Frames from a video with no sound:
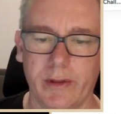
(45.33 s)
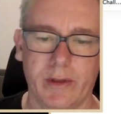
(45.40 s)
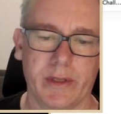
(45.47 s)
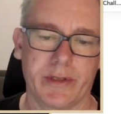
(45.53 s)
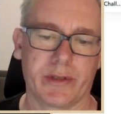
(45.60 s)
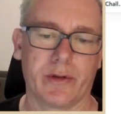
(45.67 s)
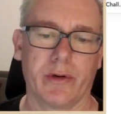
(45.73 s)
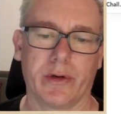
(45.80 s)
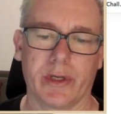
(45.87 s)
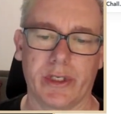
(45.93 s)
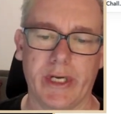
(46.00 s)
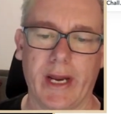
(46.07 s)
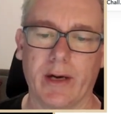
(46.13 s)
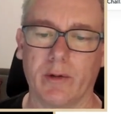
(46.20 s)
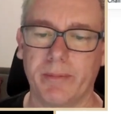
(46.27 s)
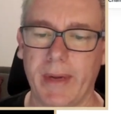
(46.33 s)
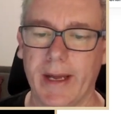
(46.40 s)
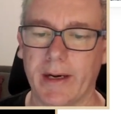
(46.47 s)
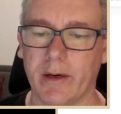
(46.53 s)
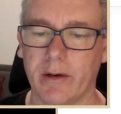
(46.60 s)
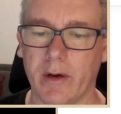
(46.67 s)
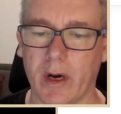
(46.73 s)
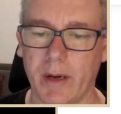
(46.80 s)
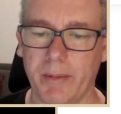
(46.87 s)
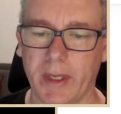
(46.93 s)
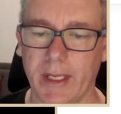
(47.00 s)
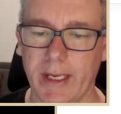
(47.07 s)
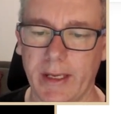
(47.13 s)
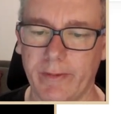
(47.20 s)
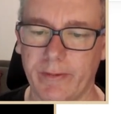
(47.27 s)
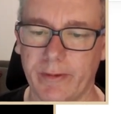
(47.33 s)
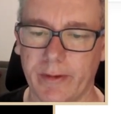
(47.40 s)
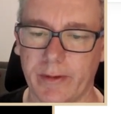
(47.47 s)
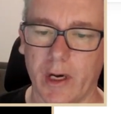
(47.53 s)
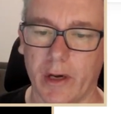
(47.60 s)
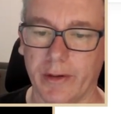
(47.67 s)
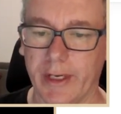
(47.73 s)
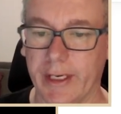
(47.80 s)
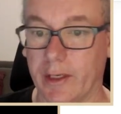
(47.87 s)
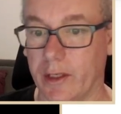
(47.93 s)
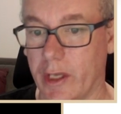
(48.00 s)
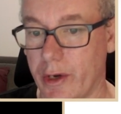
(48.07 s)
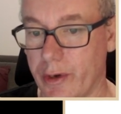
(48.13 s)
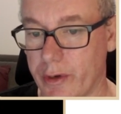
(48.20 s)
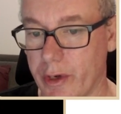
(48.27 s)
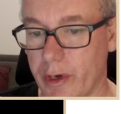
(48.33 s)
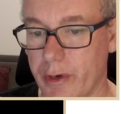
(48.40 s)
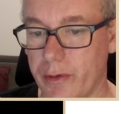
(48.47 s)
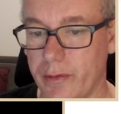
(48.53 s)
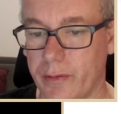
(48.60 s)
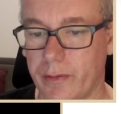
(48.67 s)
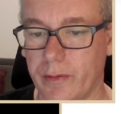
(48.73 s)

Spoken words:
It's called a channel banner, I believe. I'll need a logo.